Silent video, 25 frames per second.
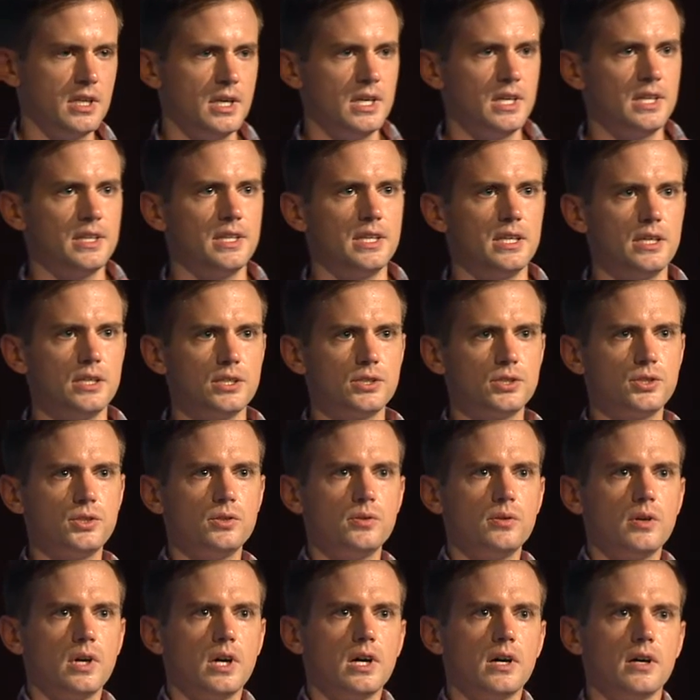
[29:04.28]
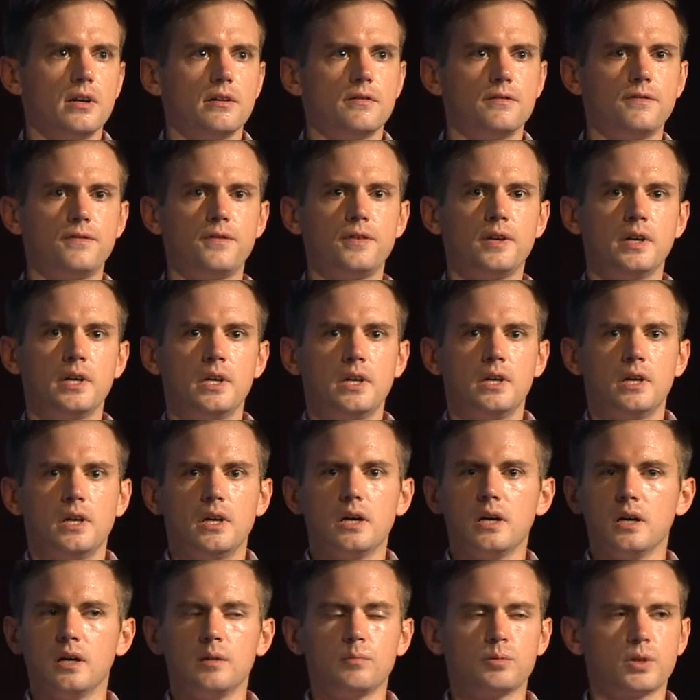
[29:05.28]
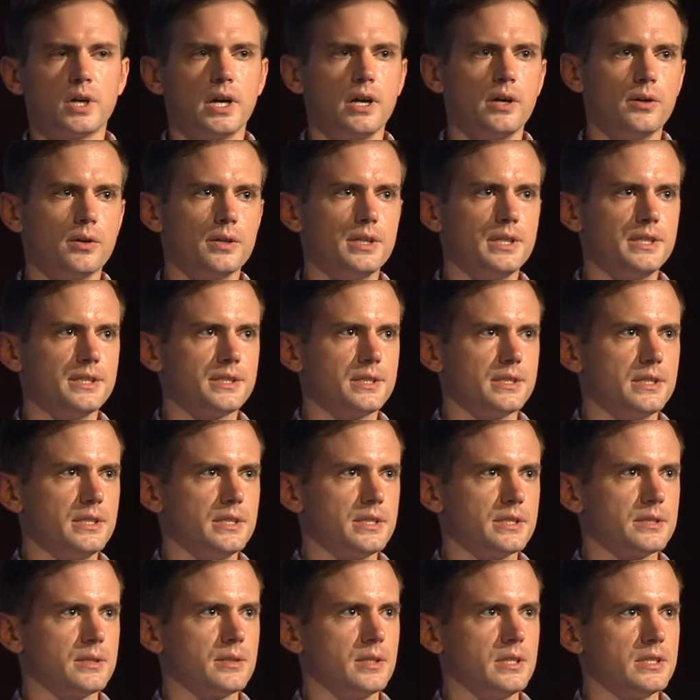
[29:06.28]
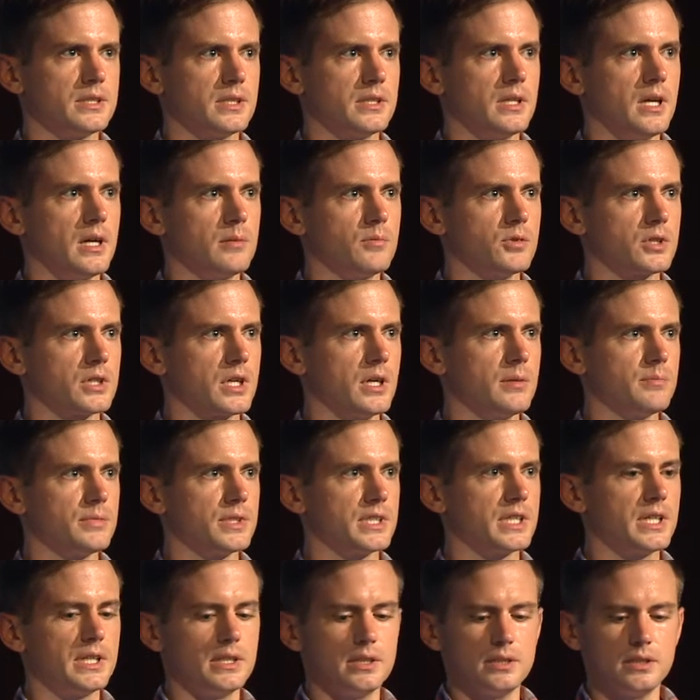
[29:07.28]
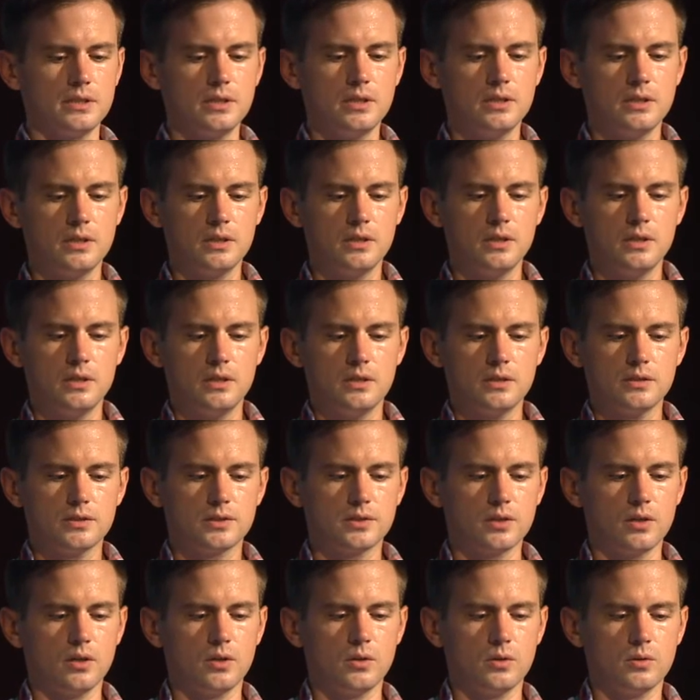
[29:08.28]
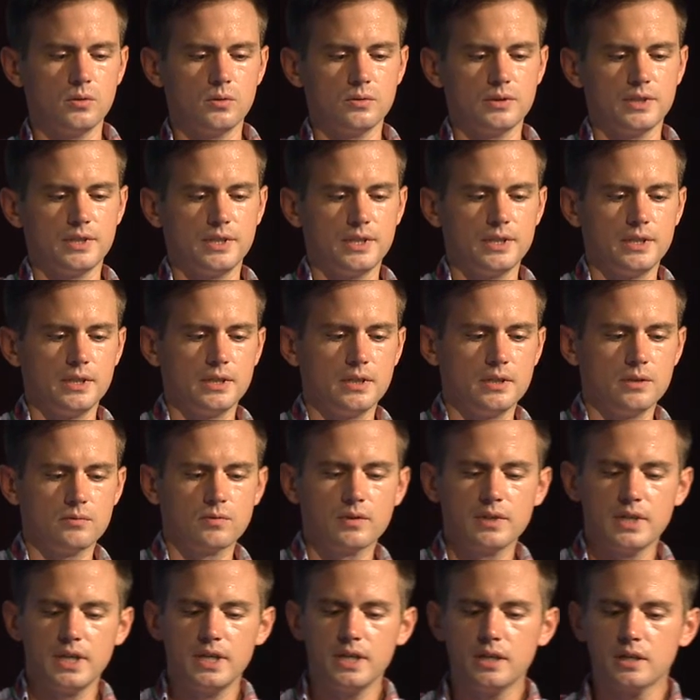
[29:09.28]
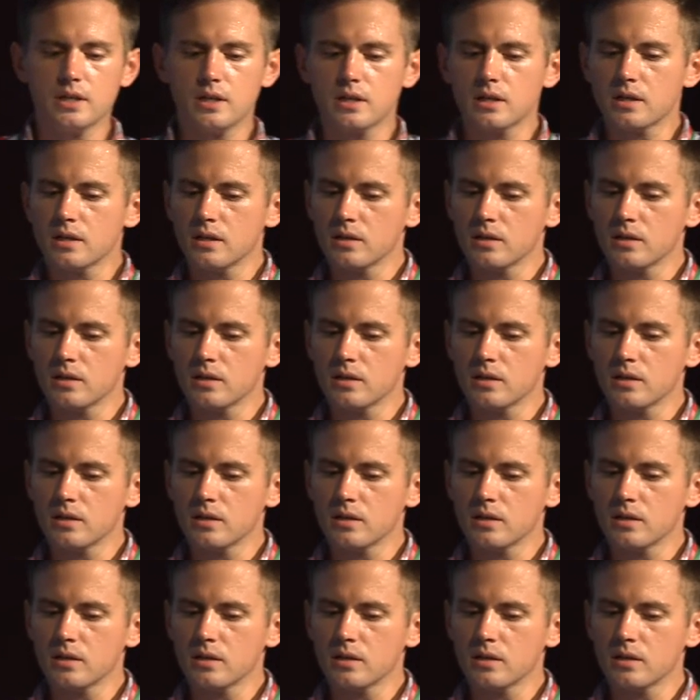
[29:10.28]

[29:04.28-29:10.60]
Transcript: issue of priorities is a lot more complicated. So here